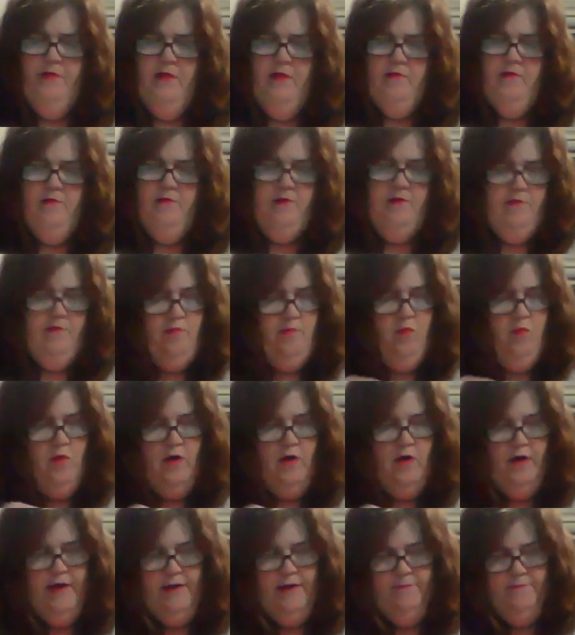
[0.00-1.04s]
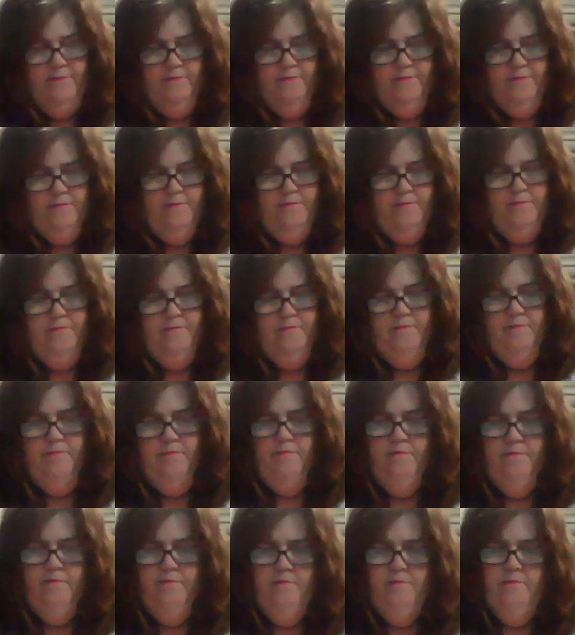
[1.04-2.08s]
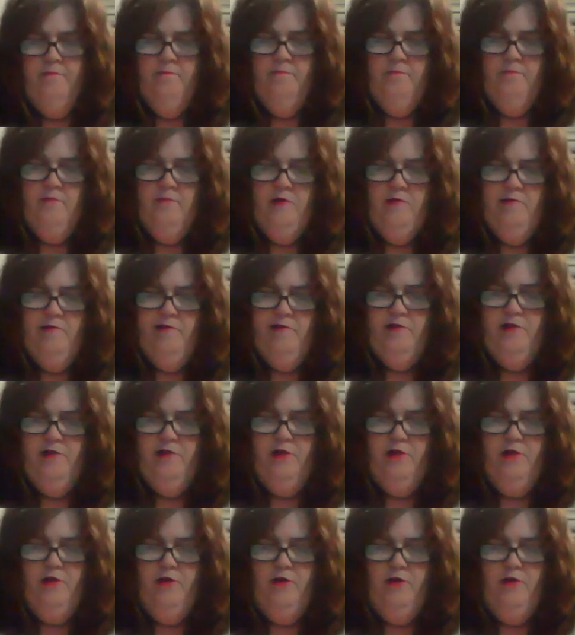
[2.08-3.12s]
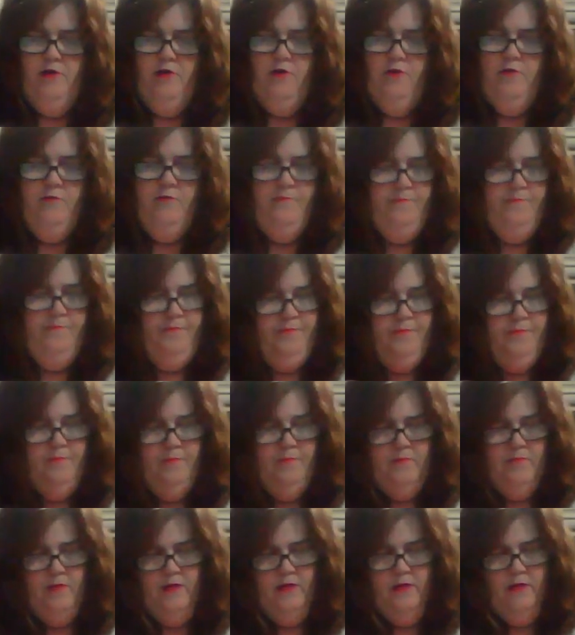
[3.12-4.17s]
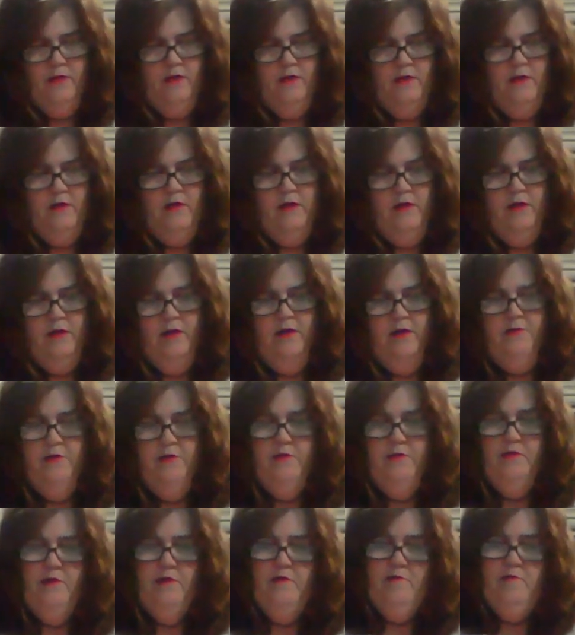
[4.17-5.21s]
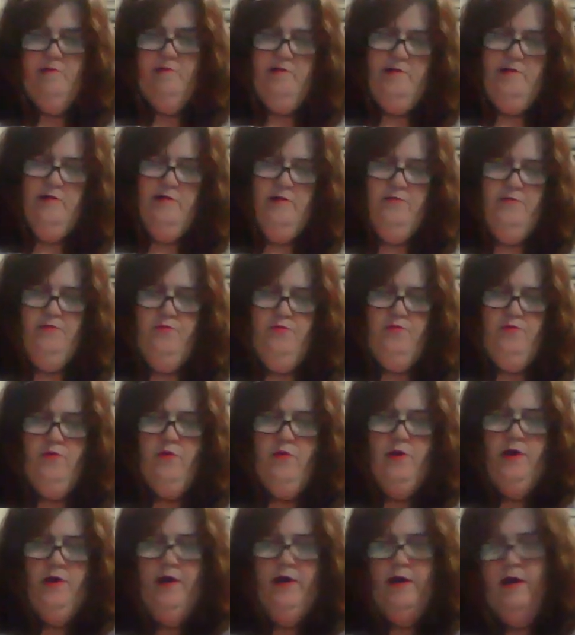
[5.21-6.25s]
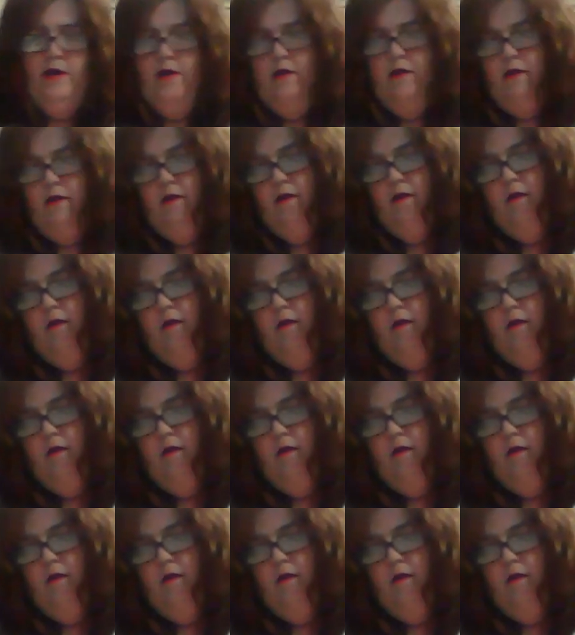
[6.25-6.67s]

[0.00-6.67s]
So there's 1, there's 2, and then there's 3.